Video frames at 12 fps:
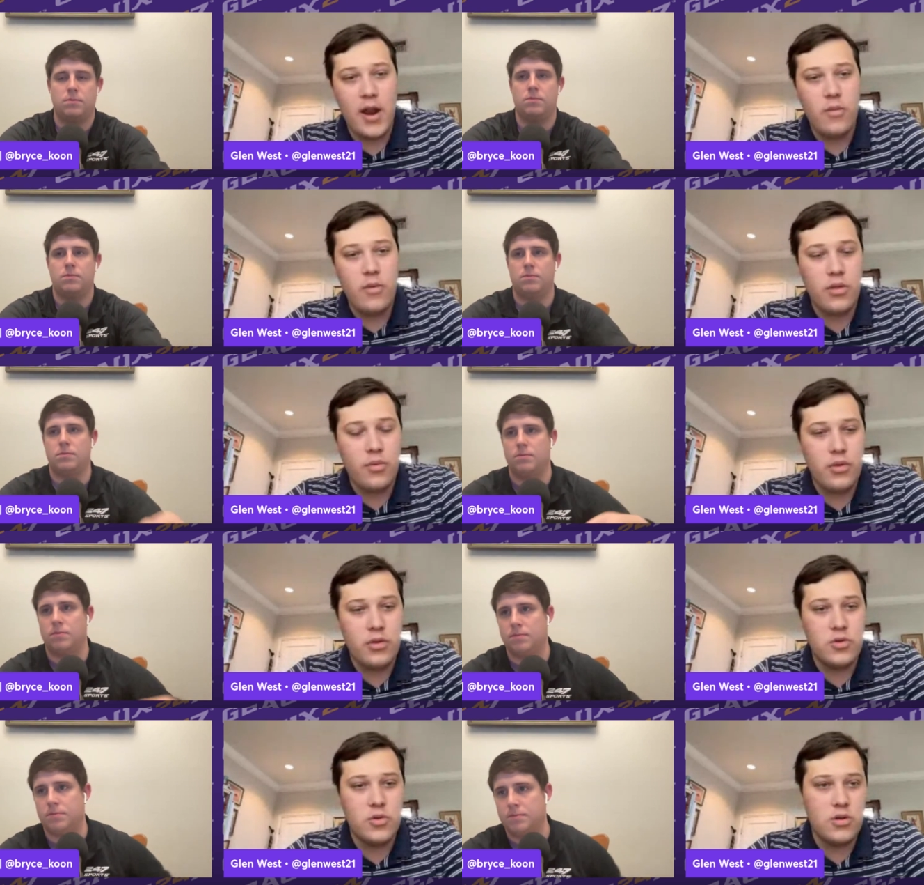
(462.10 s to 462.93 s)
Speaker 1: it with
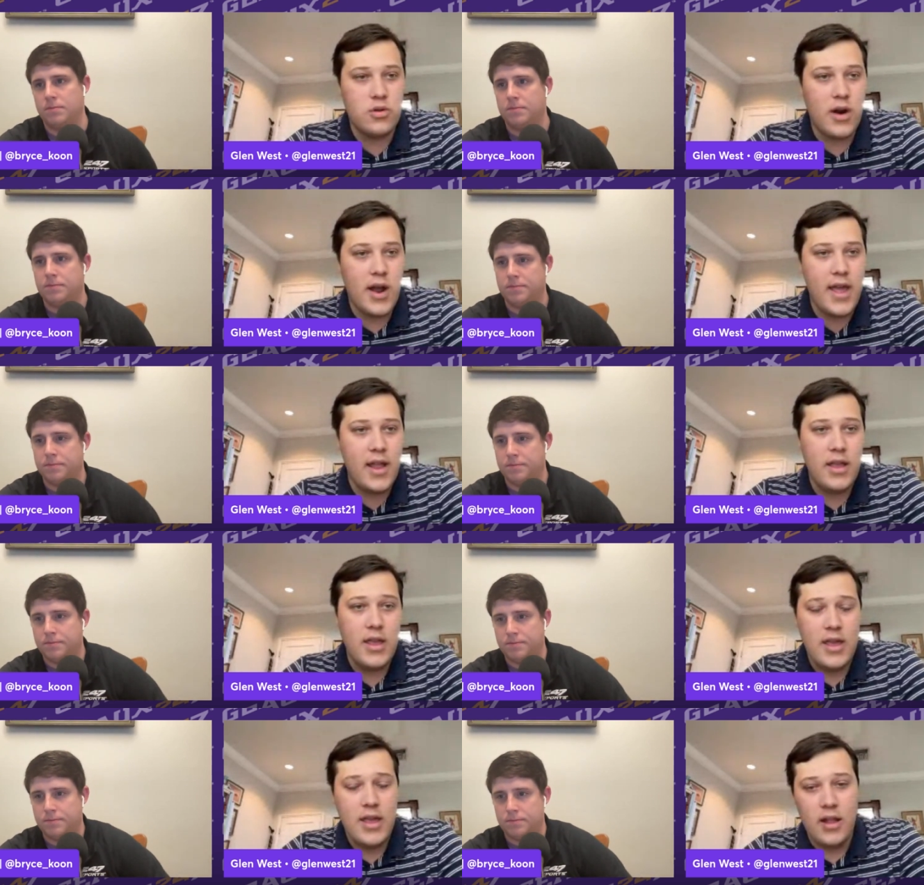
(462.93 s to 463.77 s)
Jordan Wright
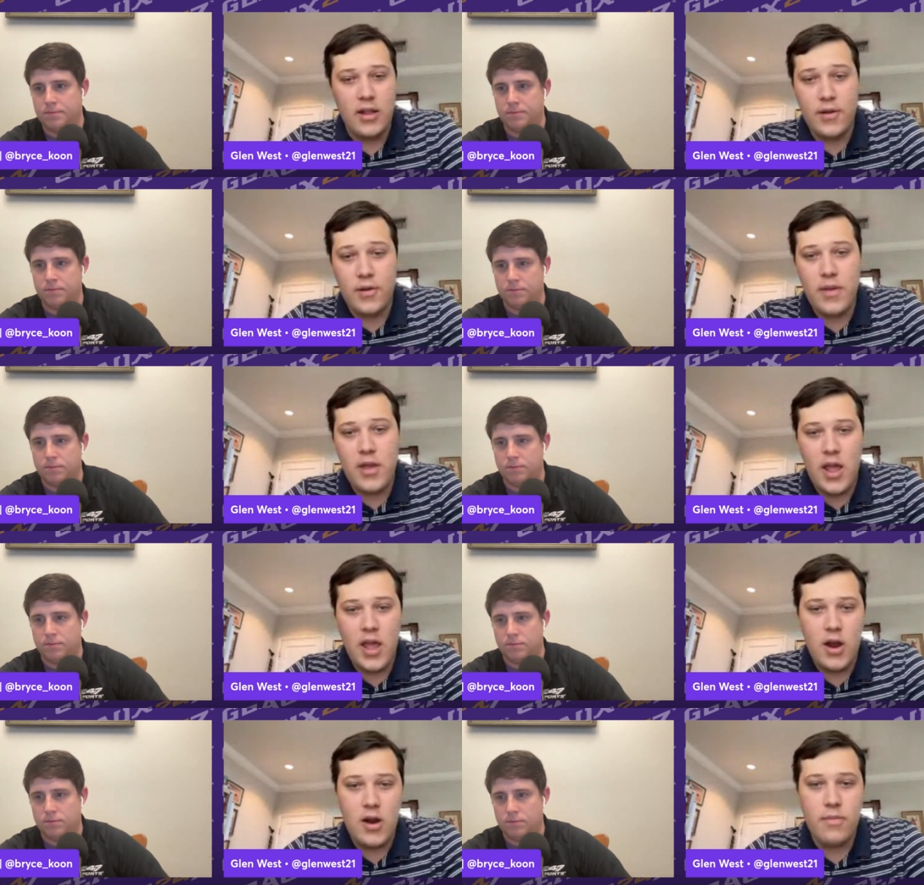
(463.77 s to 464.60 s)
a little bit
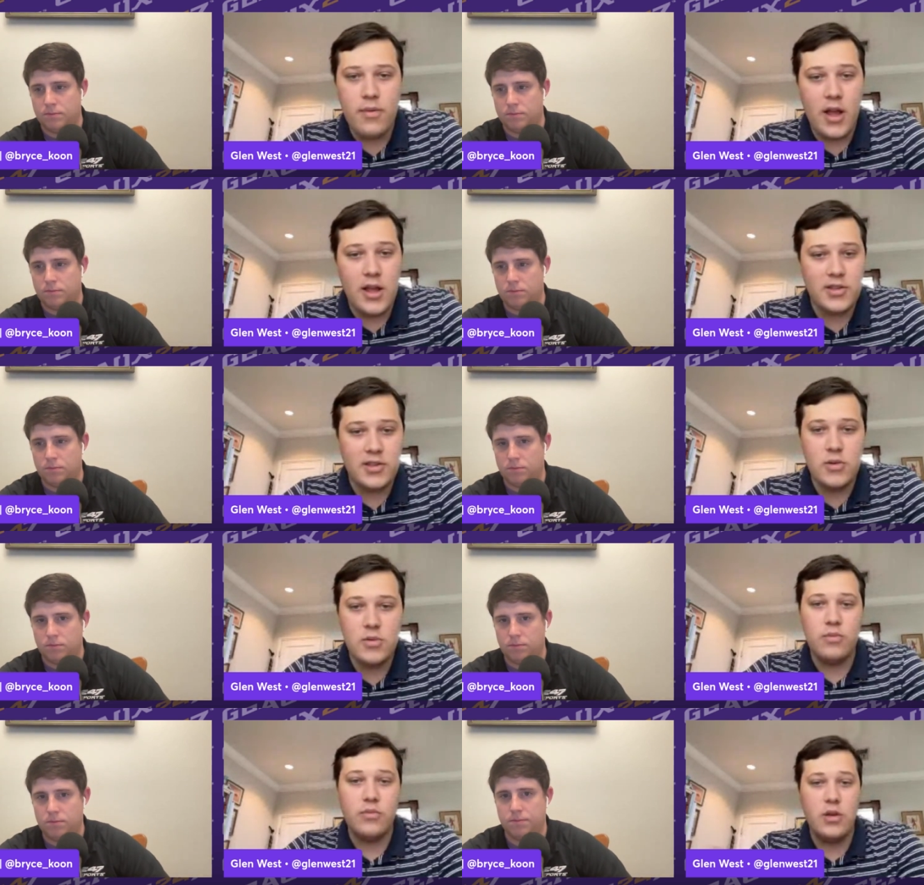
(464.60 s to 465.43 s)
here, but
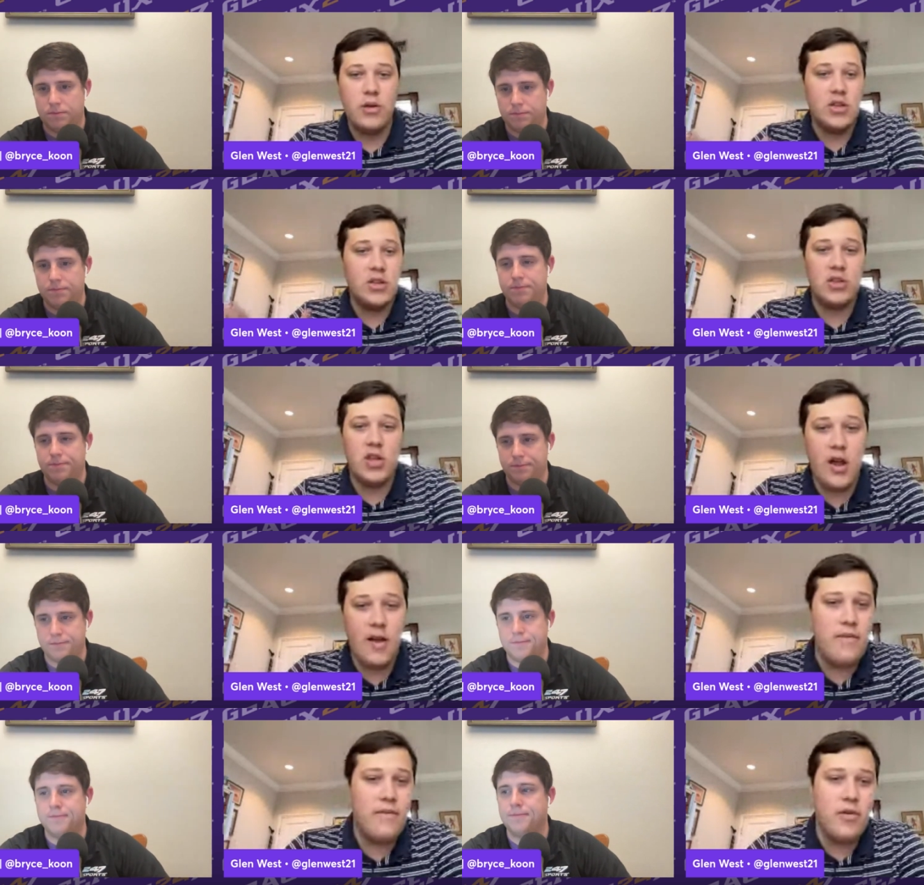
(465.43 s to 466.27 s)
also, you know, I just got
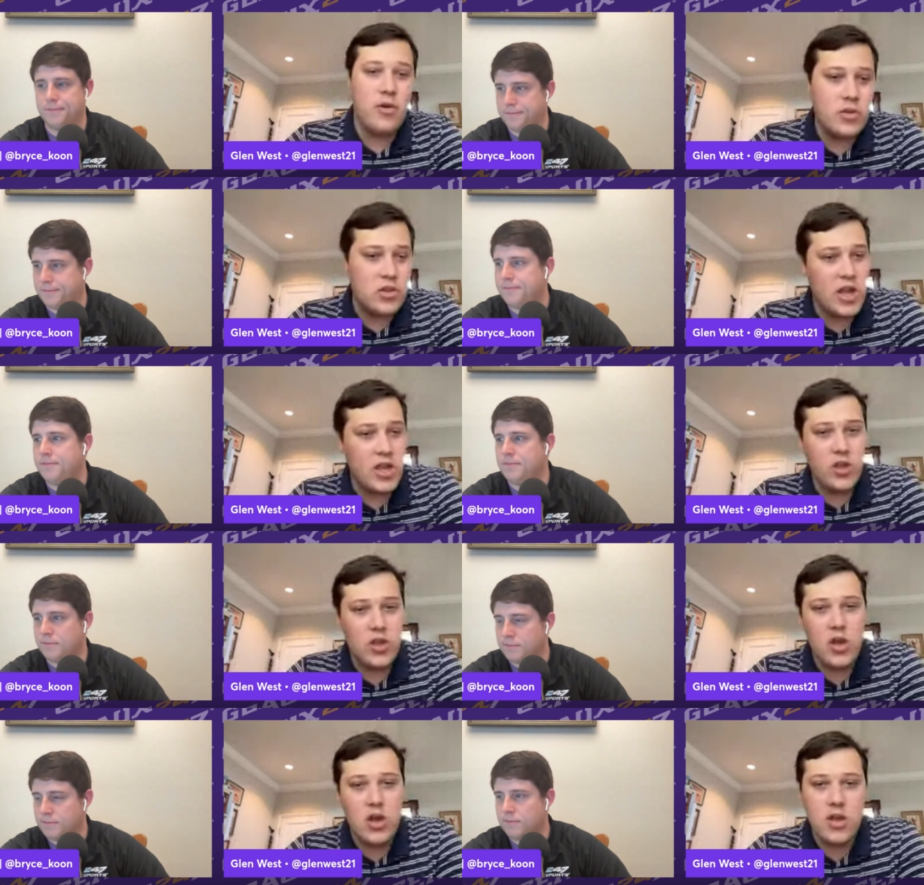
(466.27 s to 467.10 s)
off the phone with Jalen
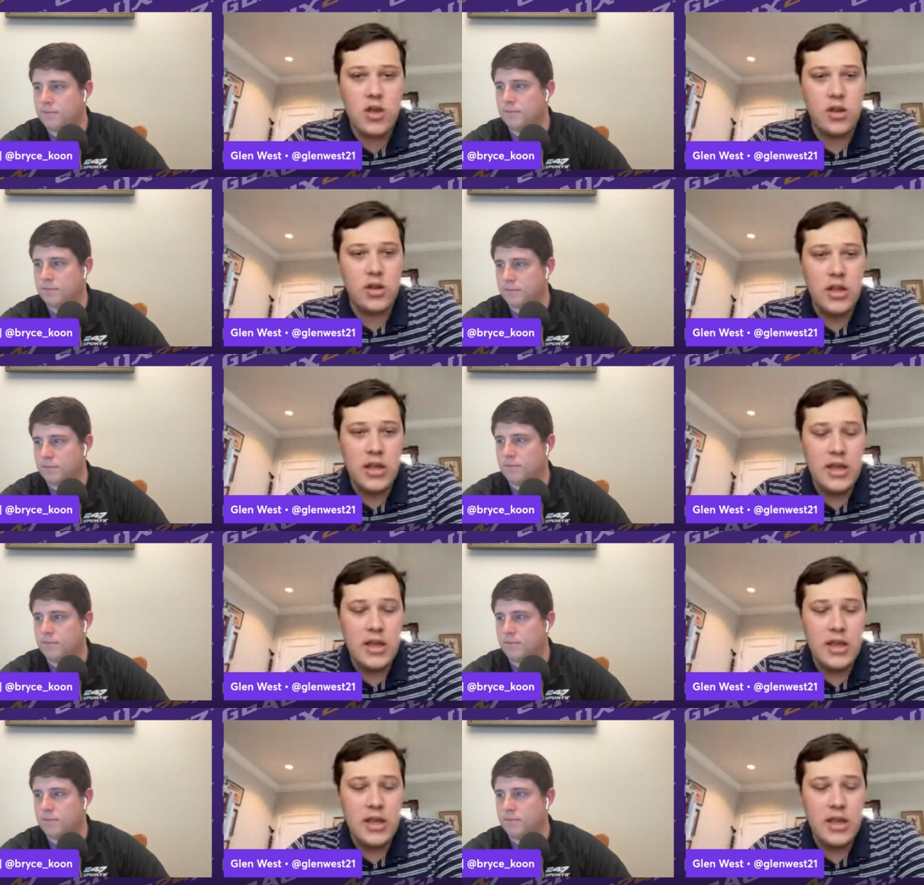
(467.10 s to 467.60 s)
Cook, and